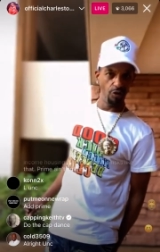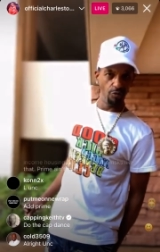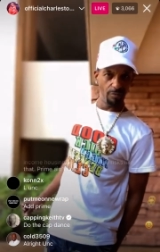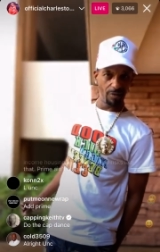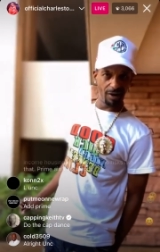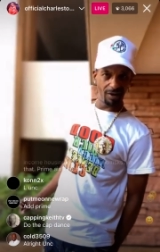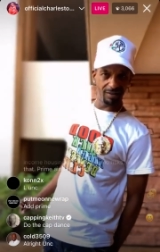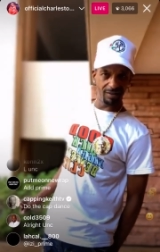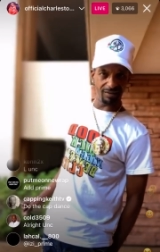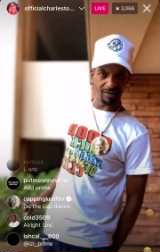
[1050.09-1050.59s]
no
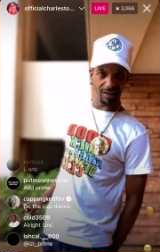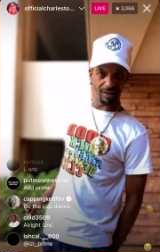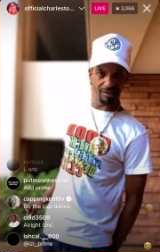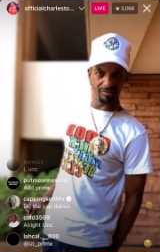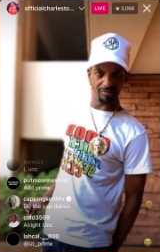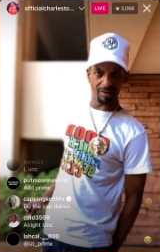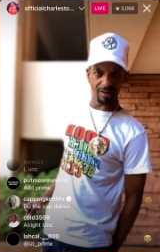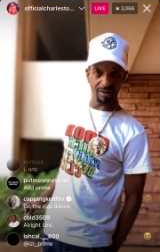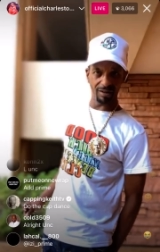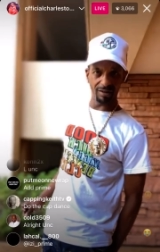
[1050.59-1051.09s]
money to
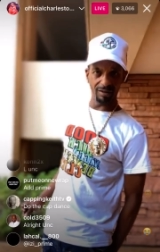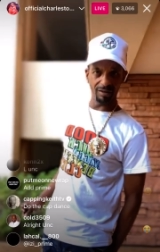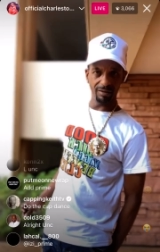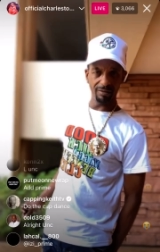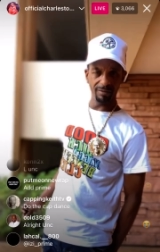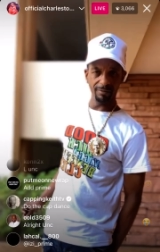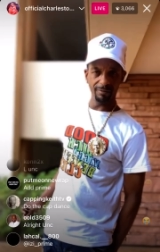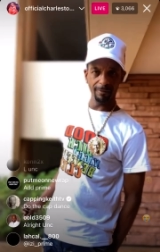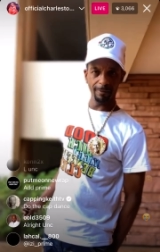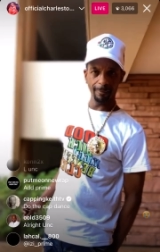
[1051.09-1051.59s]
take the grand.
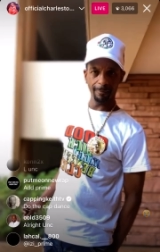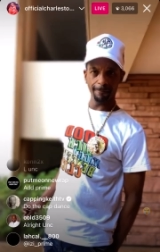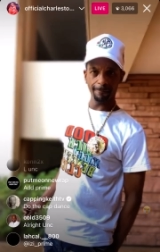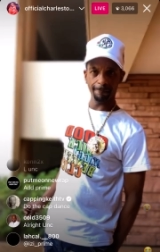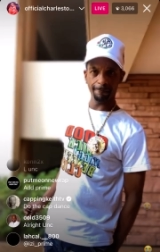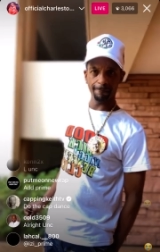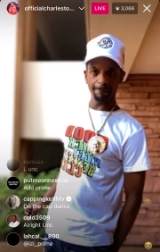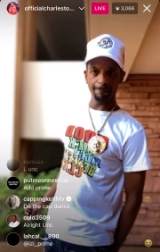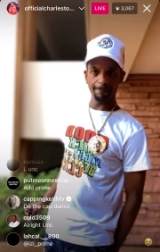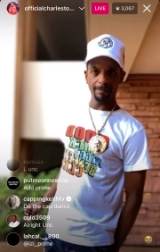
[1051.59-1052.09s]

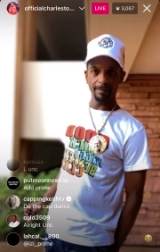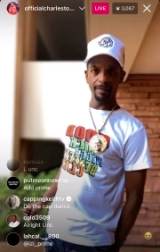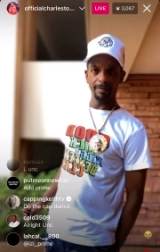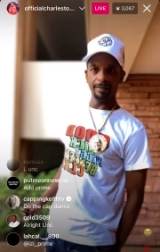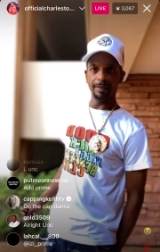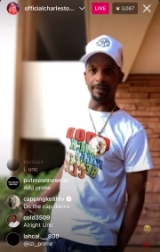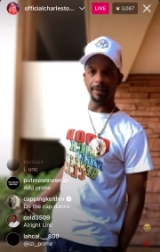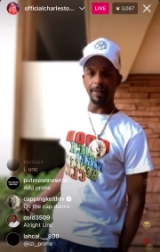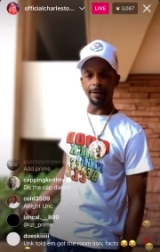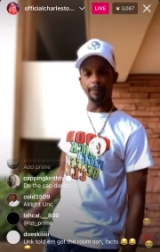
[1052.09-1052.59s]

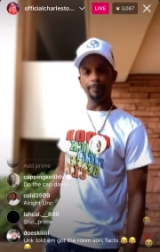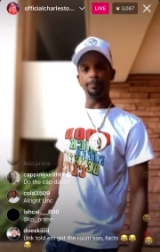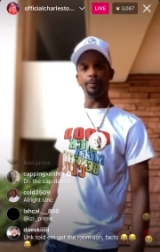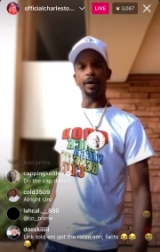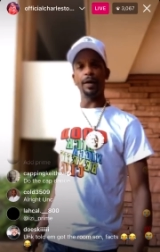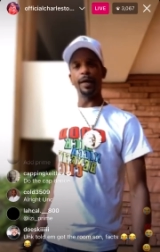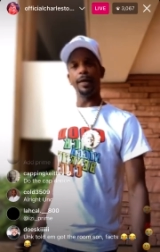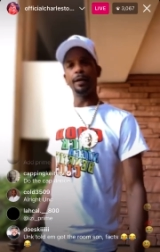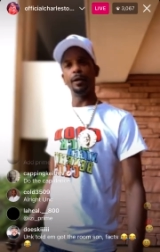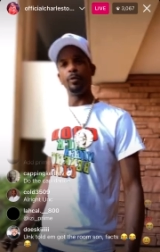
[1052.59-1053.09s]
Yeah, they done
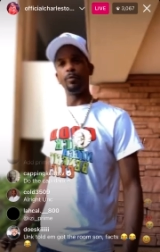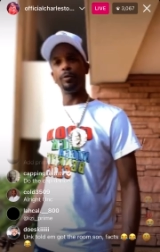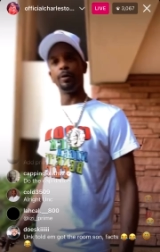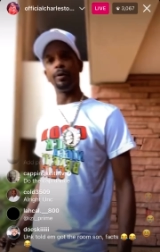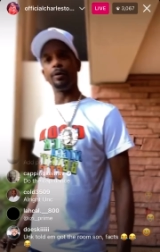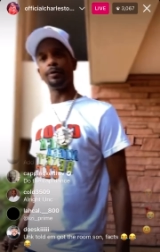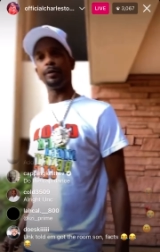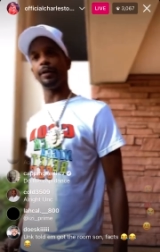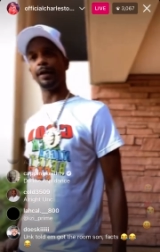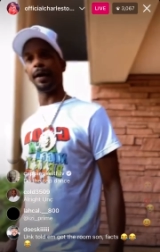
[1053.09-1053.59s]
played on
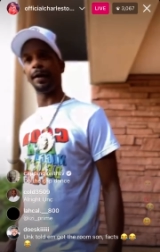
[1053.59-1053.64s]
them.